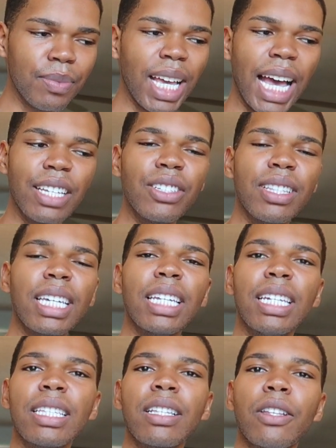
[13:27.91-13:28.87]
I just think
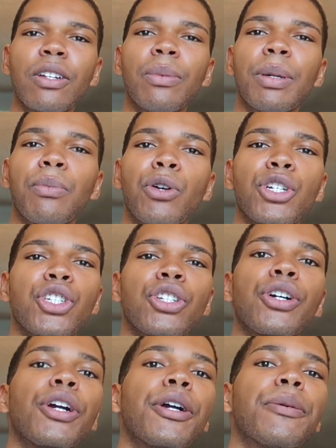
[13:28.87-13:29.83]
it needs a little bit more
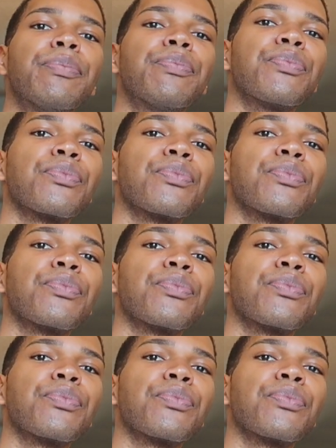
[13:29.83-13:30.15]
sugar,